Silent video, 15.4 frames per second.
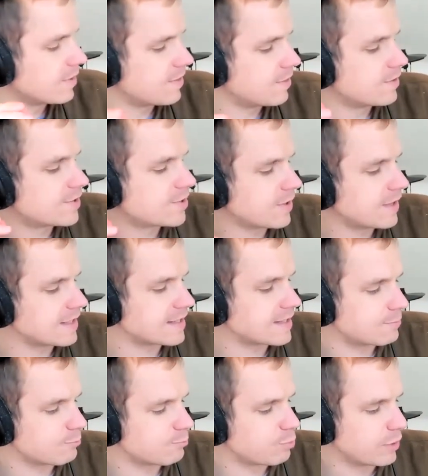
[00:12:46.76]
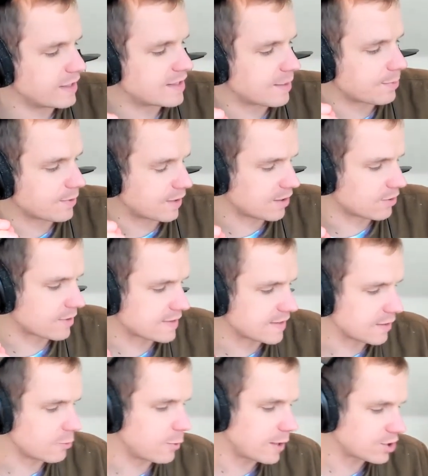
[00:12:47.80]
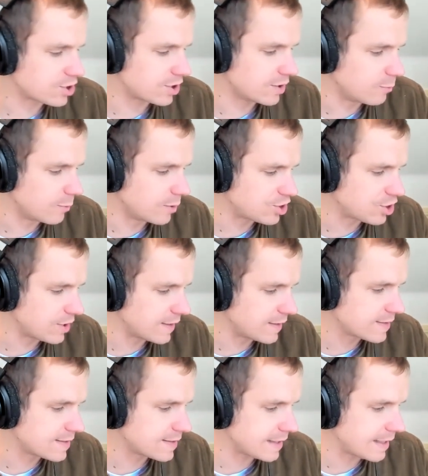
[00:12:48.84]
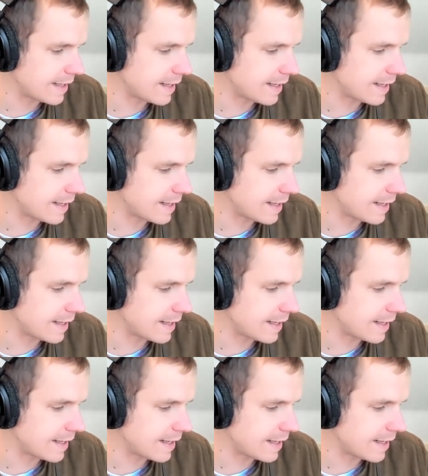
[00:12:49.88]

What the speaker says: this brings up an interesting question, which is